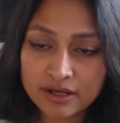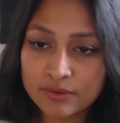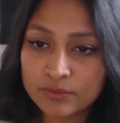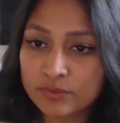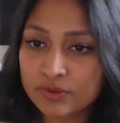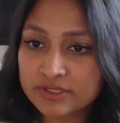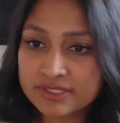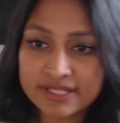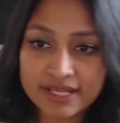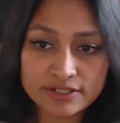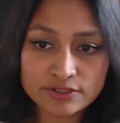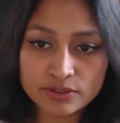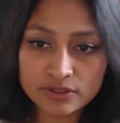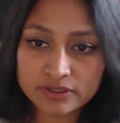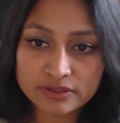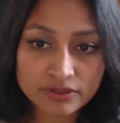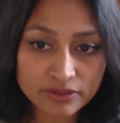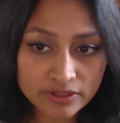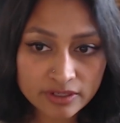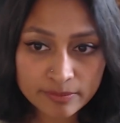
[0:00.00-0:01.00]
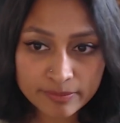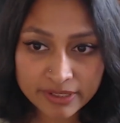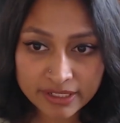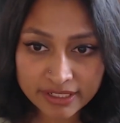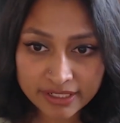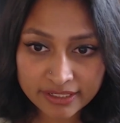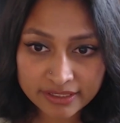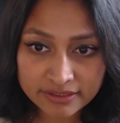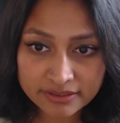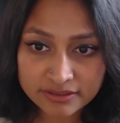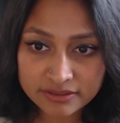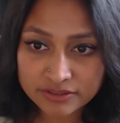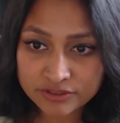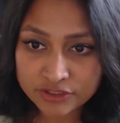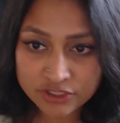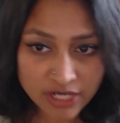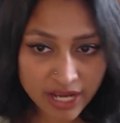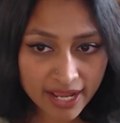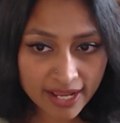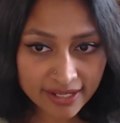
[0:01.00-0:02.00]
We'll schedule a 30-minute
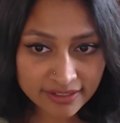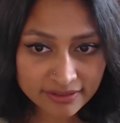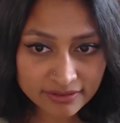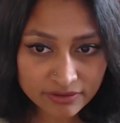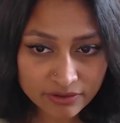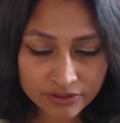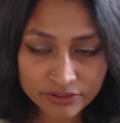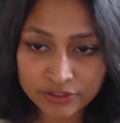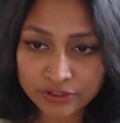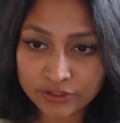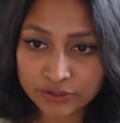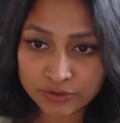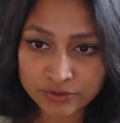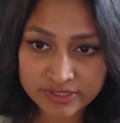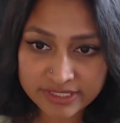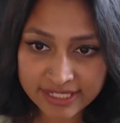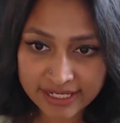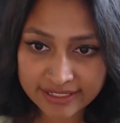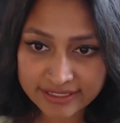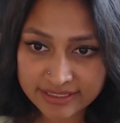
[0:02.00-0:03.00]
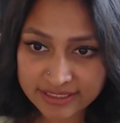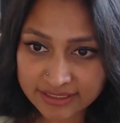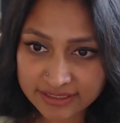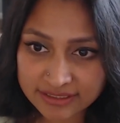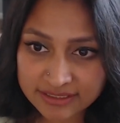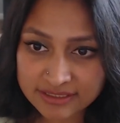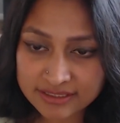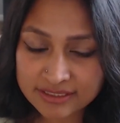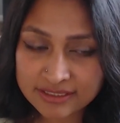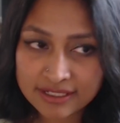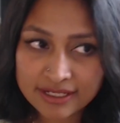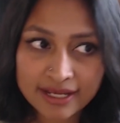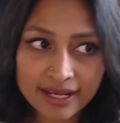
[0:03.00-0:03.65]
chat on your use cases,